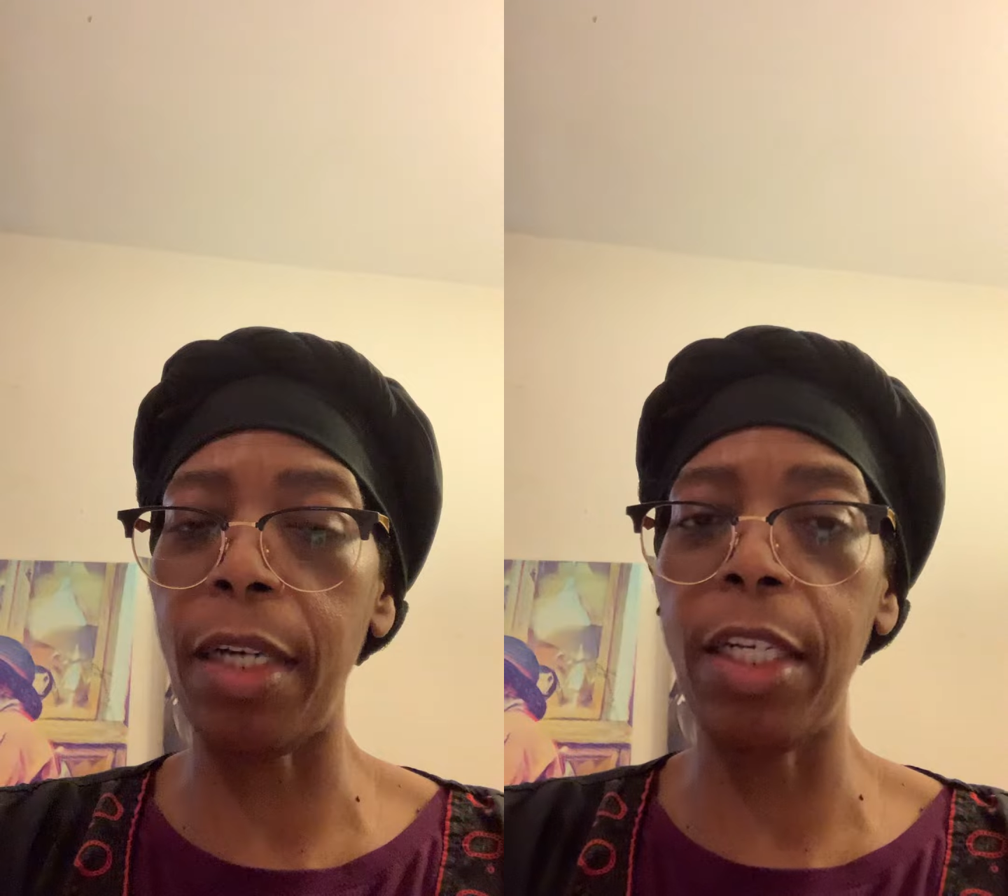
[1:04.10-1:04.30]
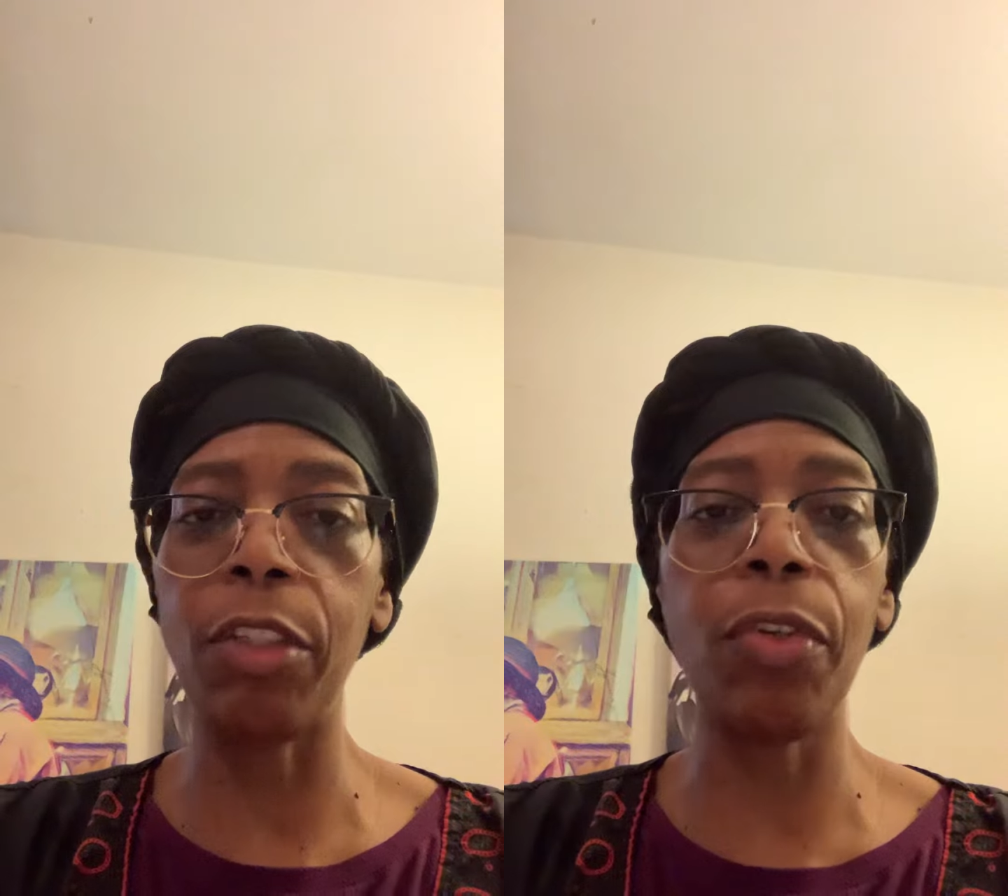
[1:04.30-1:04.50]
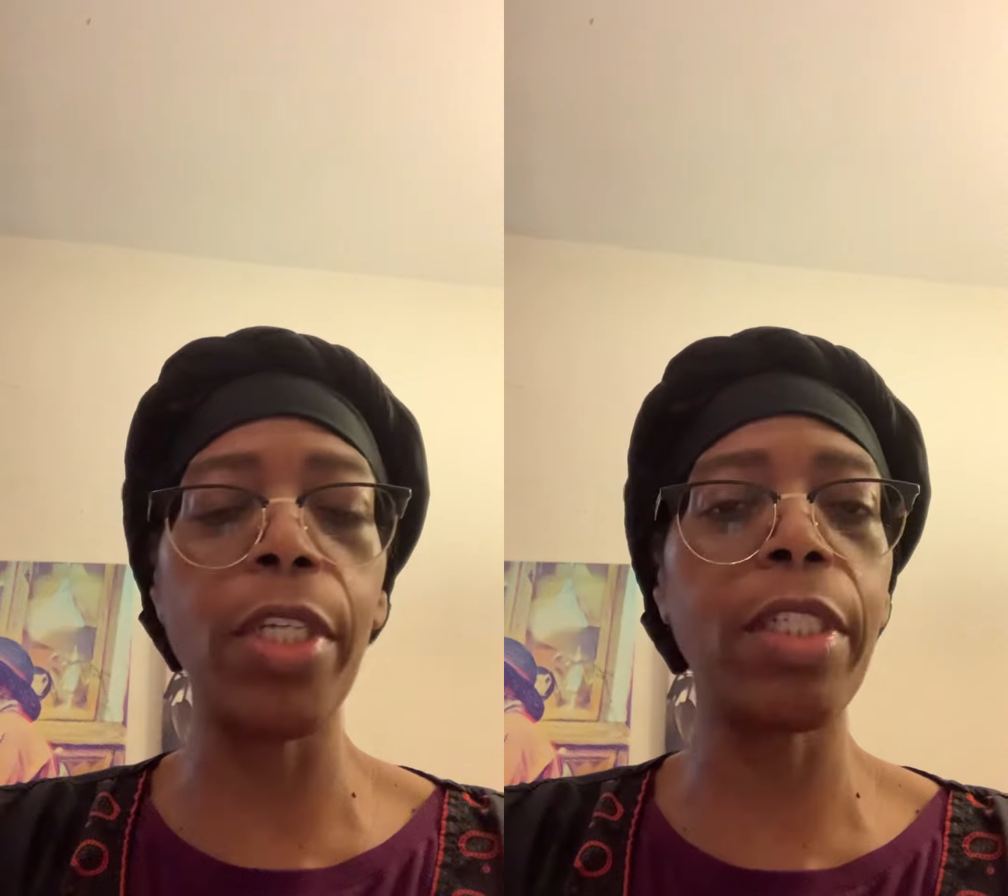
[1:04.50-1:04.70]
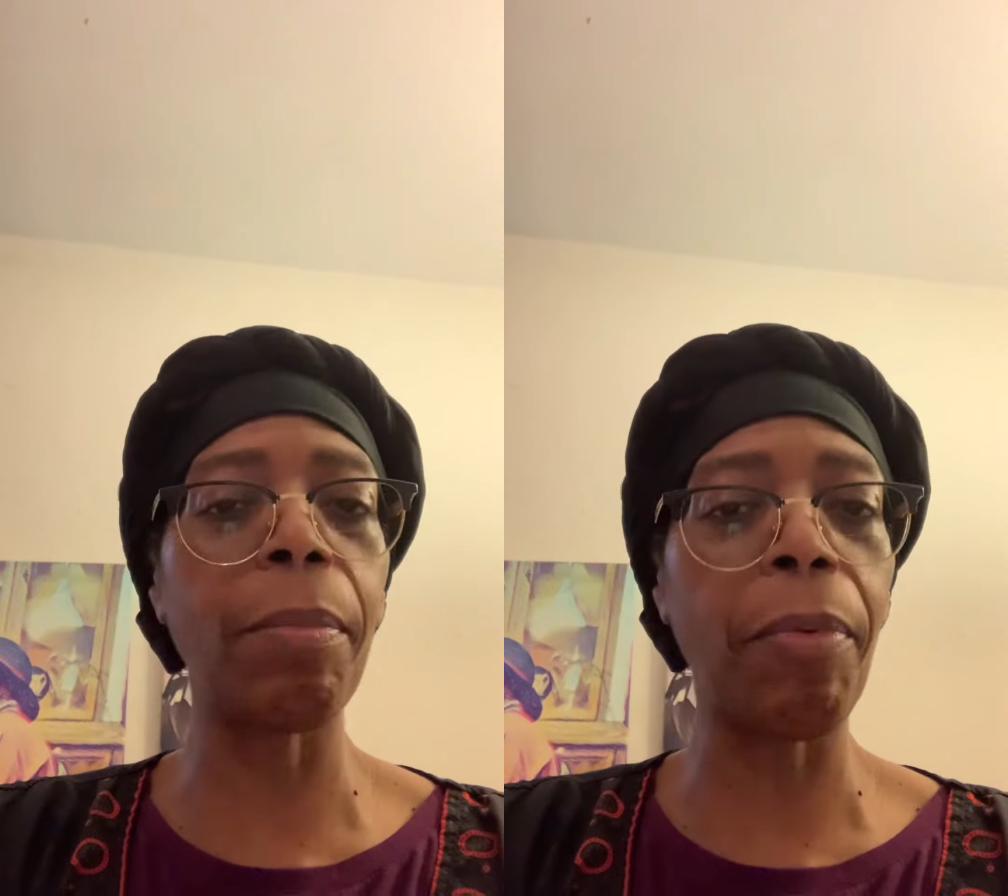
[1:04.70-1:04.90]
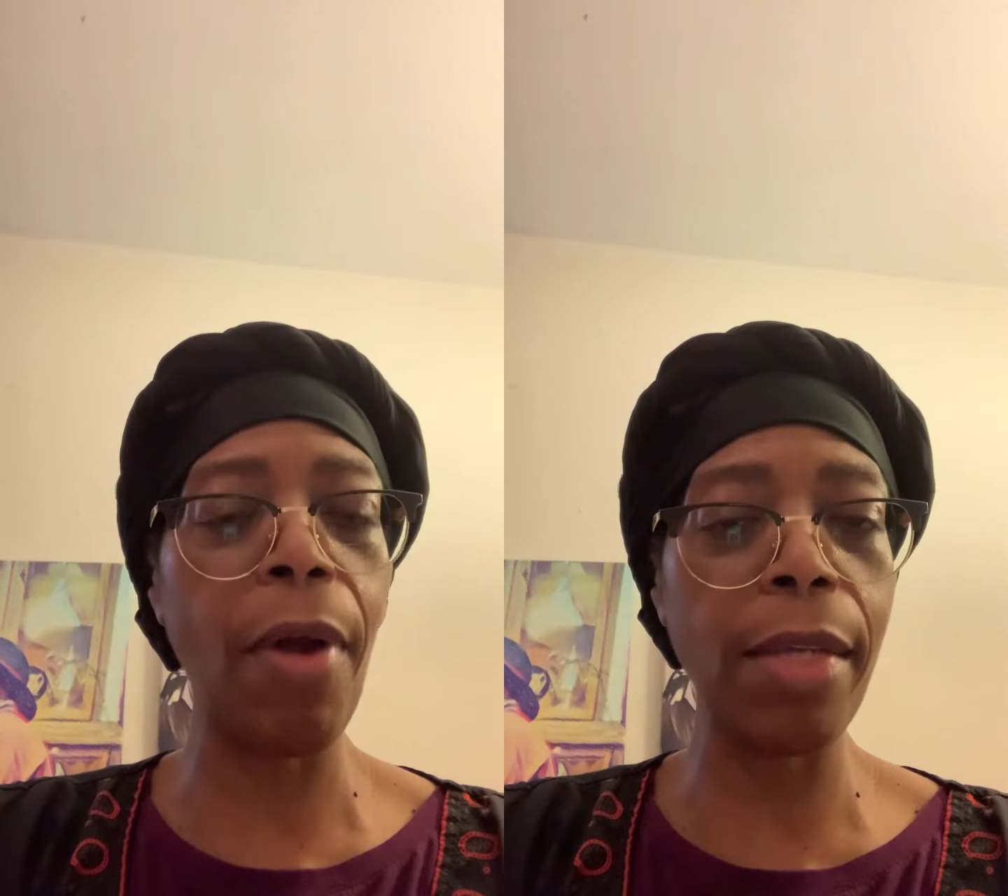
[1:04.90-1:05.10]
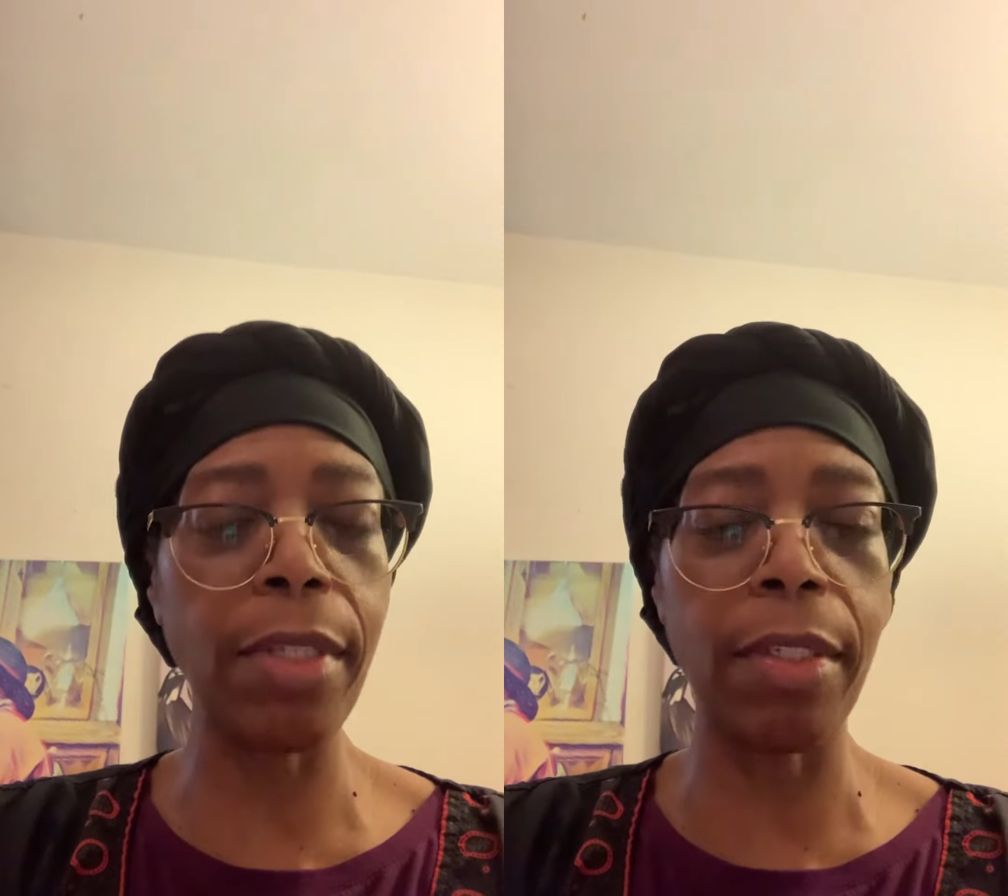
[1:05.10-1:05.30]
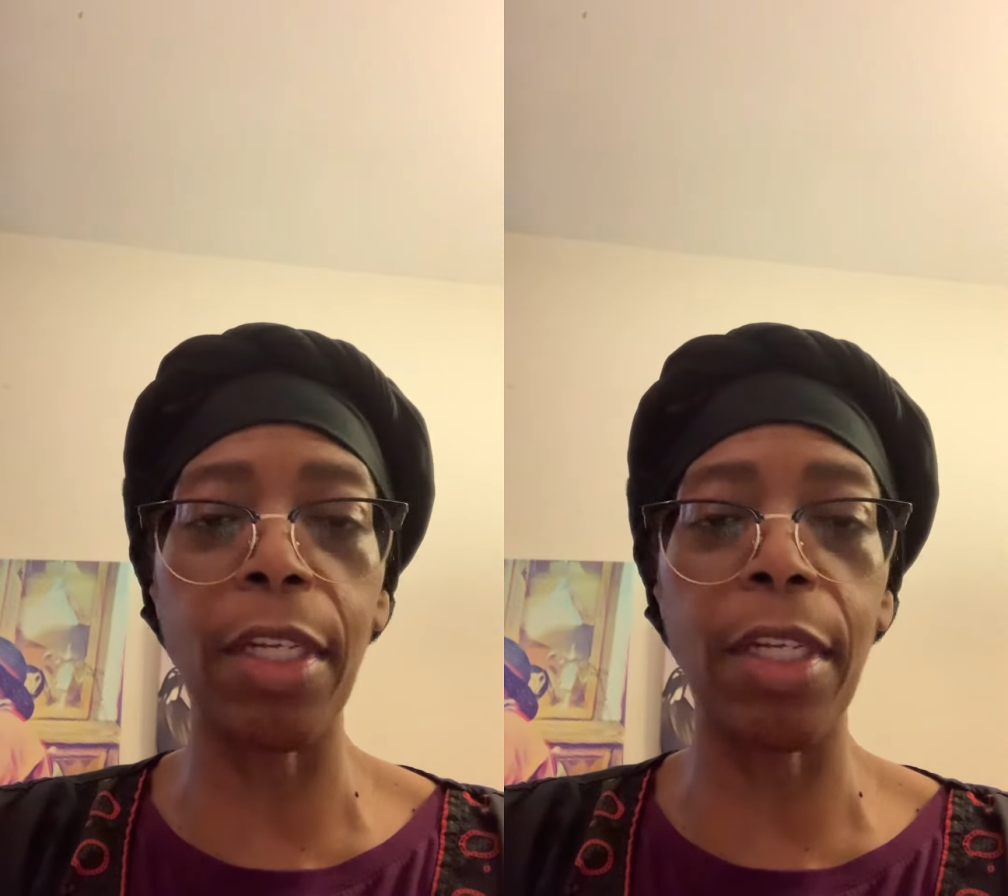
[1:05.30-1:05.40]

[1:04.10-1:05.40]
and trust the process